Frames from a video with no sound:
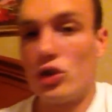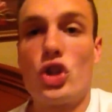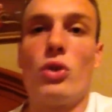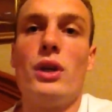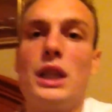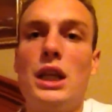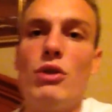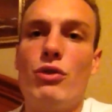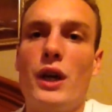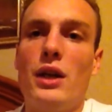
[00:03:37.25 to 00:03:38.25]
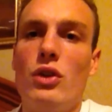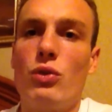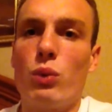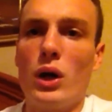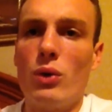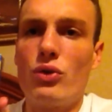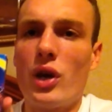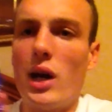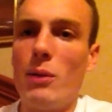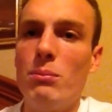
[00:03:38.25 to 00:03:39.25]
During the event as well,
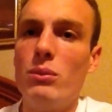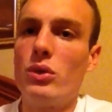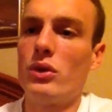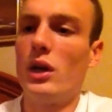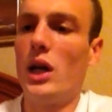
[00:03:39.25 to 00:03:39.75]
Tums.